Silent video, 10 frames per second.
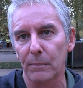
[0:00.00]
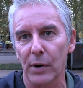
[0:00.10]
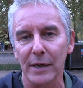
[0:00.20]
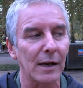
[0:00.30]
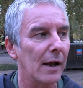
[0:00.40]

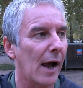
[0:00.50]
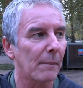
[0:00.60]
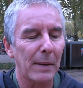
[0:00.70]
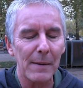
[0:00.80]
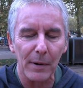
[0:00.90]
price,
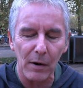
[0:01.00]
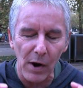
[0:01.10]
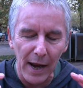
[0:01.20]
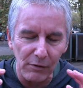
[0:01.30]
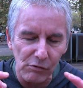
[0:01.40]
and people
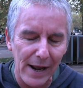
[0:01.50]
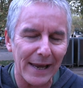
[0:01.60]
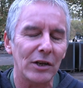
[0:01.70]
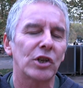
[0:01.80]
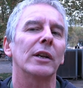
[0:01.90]
are
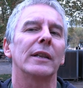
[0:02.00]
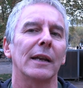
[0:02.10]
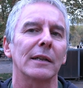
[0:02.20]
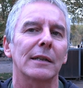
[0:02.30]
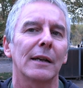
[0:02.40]
enraged at
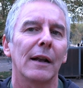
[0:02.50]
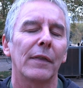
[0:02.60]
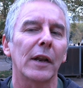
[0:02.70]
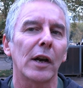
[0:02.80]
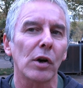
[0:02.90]
this,
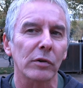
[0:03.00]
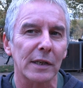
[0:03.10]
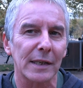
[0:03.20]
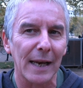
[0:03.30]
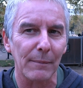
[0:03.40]
that the
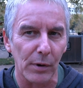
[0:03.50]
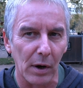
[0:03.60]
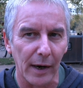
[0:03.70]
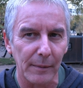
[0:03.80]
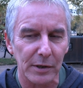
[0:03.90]
doctors take
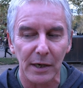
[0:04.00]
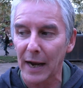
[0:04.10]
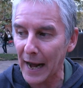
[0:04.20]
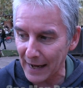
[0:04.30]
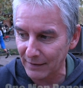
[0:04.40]
bribes,
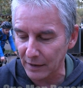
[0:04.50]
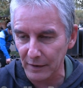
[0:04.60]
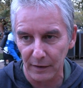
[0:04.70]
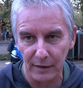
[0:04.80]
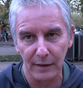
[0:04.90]
and
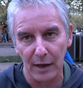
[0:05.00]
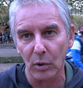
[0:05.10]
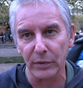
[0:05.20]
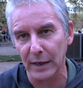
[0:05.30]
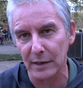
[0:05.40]
that the
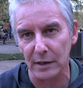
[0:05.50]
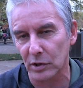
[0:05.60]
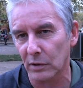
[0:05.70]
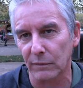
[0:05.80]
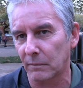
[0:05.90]
whole thing's a
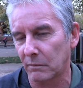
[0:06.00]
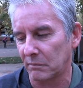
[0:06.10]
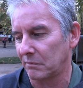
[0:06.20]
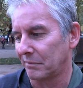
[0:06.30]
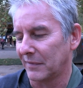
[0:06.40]
sort of
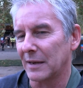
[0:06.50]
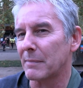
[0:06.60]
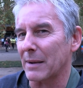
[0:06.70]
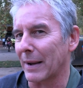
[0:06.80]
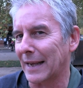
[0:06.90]

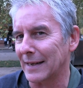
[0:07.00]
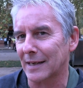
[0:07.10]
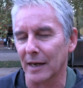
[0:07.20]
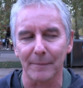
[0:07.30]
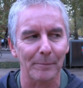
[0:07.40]
money-making
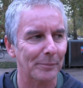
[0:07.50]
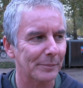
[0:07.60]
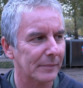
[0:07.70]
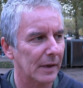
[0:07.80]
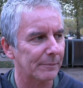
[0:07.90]
scheme.
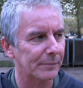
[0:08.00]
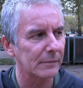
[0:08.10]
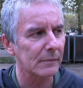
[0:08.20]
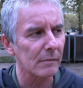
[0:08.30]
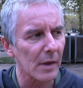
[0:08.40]

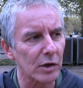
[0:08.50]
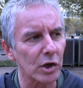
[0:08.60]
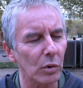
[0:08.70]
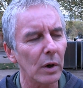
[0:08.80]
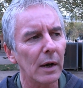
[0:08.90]

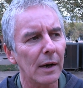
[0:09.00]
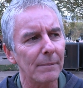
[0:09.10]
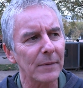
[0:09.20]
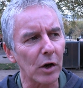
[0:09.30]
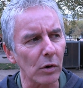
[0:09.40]
So
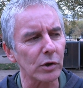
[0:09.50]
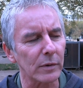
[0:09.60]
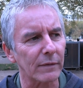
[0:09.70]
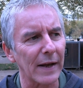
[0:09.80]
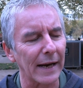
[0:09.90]
the
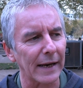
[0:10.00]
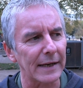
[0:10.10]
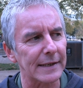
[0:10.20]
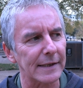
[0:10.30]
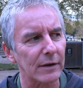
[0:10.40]
consequence of that
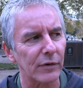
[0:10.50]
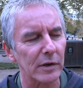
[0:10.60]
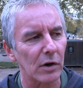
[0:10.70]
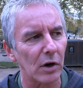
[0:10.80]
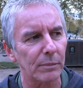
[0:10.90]
is that, for
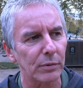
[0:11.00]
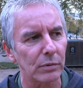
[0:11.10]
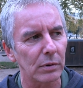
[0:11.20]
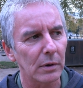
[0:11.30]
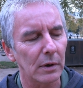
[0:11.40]
example,